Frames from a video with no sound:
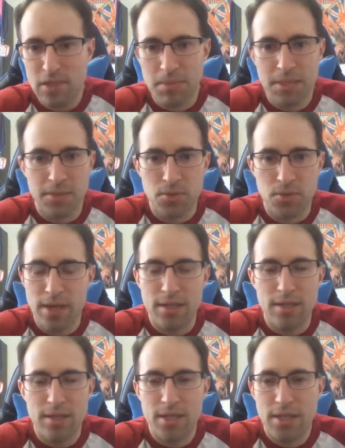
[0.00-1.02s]
But either
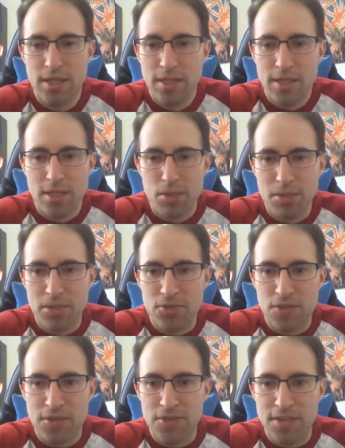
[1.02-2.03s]
way, it'll be
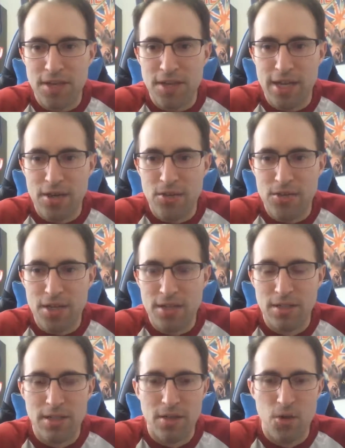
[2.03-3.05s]
interesting to see how that goes
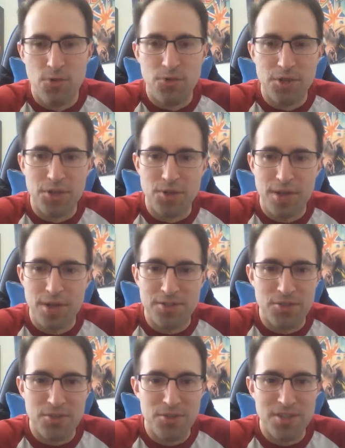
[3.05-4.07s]
on. And hopefully Horizon
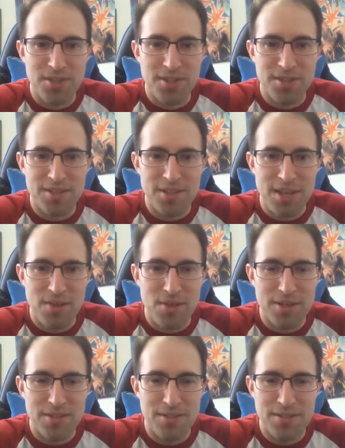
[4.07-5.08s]
2 is the thing that's on that
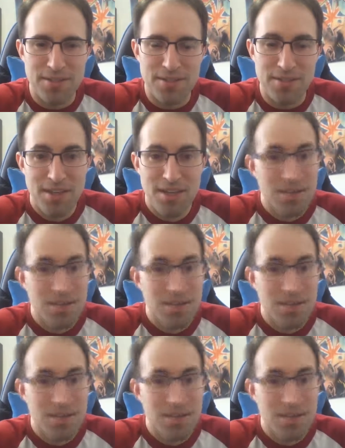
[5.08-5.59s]
horizon.